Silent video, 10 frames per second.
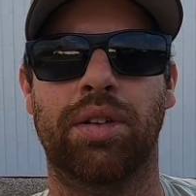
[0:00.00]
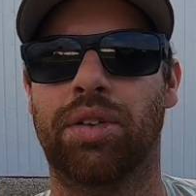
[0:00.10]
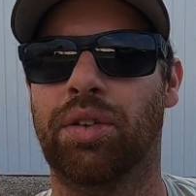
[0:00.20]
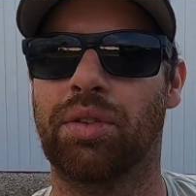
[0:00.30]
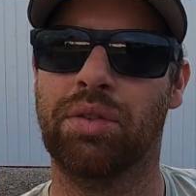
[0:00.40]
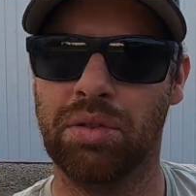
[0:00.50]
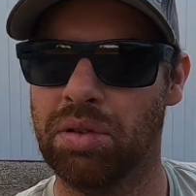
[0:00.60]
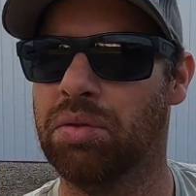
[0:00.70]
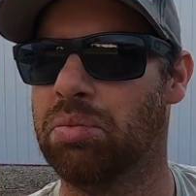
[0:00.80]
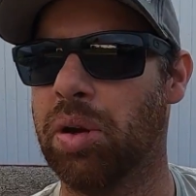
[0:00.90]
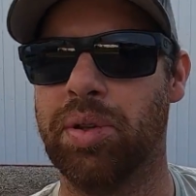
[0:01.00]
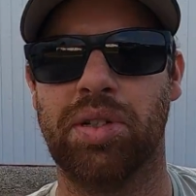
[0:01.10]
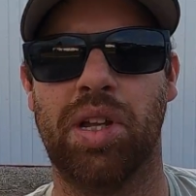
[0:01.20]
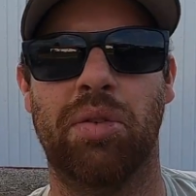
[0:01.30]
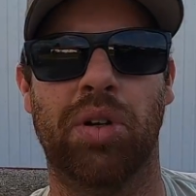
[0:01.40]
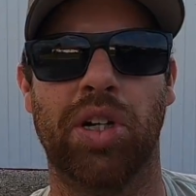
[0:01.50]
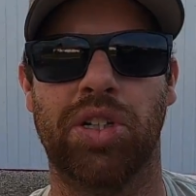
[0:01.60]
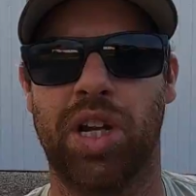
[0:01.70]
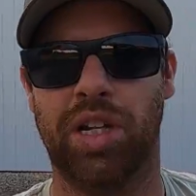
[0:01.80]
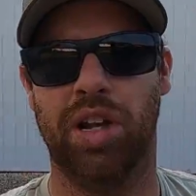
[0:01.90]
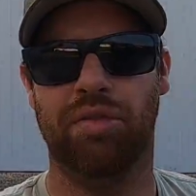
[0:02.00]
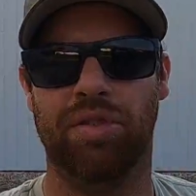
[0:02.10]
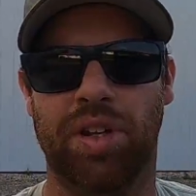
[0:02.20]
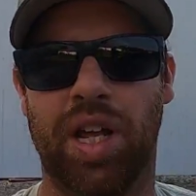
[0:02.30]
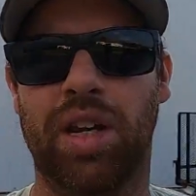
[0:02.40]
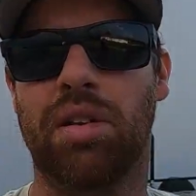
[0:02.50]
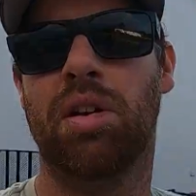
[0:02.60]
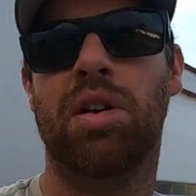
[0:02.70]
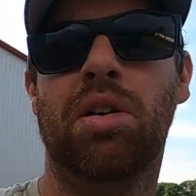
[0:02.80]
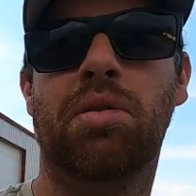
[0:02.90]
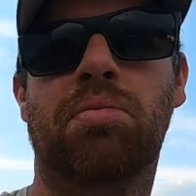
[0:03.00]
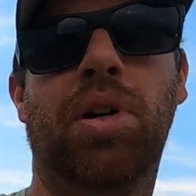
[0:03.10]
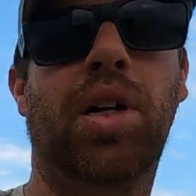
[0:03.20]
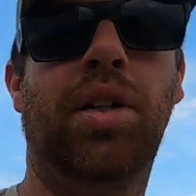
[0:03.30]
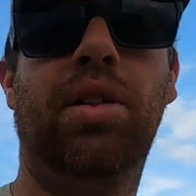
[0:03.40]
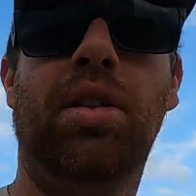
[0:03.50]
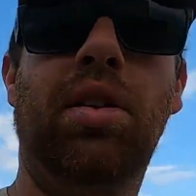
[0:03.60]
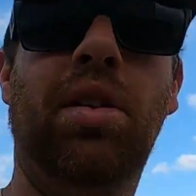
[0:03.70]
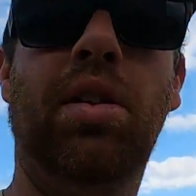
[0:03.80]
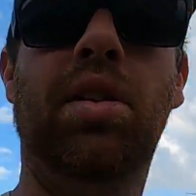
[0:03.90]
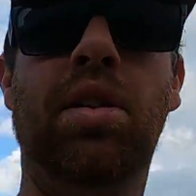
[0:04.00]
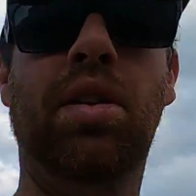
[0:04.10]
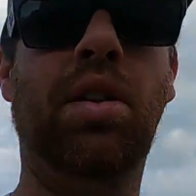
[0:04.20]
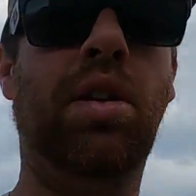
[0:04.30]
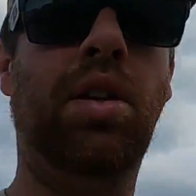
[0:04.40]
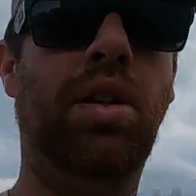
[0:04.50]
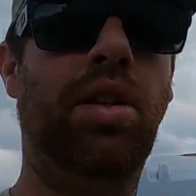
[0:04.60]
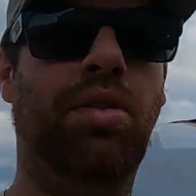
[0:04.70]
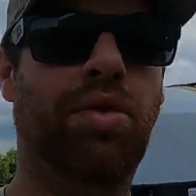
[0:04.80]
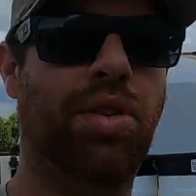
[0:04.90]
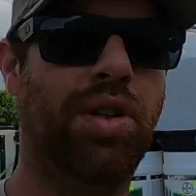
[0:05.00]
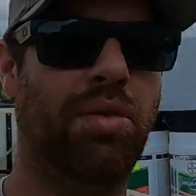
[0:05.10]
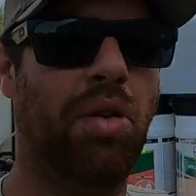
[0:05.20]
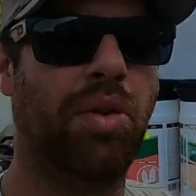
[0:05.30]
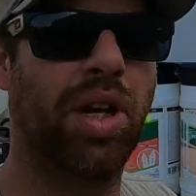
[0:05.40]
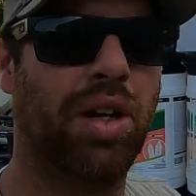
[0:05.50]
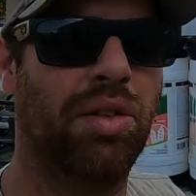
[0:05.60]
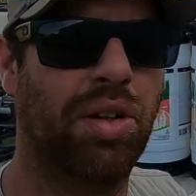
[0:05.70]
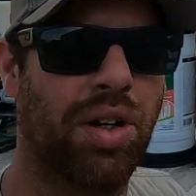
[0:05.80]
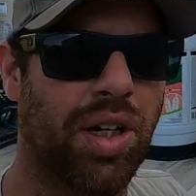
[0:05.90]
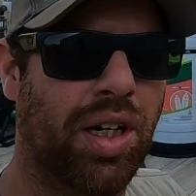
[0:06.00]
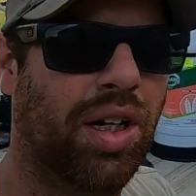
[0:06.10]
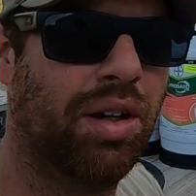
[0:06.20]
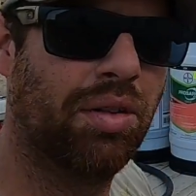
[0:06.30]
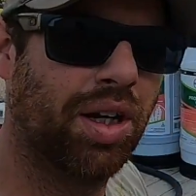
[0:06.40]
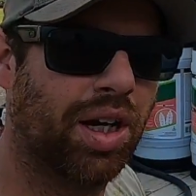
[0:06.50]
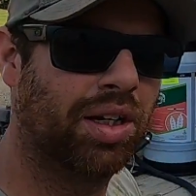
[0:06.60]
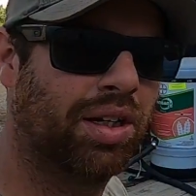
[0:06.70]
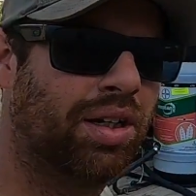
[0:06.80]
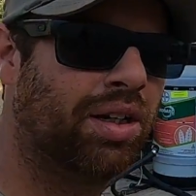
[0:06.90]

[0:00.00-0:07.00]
So probably a sign we're gonna shut down for the night. But if you see what we got going on here, we got